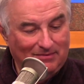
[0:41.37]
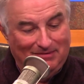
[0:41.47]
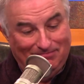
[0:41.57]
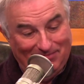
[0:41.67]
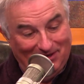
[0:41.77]

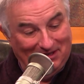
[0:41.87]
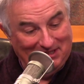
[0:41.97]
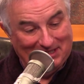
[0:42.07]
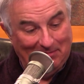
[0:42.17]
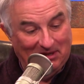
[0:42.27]
Apparently,
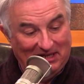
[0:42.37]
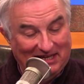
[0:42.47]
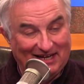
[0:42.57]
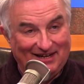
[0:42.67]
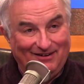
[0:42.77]
somebody
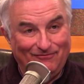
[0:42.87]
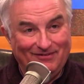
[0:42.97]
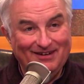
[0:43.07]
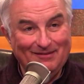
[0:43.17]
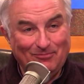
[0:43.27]
got it on,
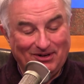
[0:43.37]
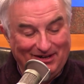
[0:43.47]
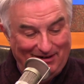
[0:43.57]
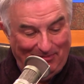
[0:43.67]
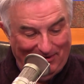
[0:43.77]
put it
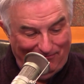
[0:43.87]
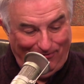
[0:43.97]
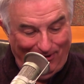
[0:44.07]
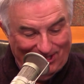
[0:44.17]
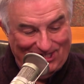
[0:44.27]
up on
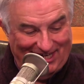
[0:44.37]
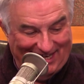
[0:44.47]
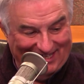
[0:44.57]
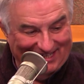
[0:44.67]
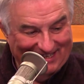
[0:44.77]

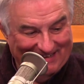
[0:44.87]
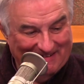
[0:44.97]
4chan.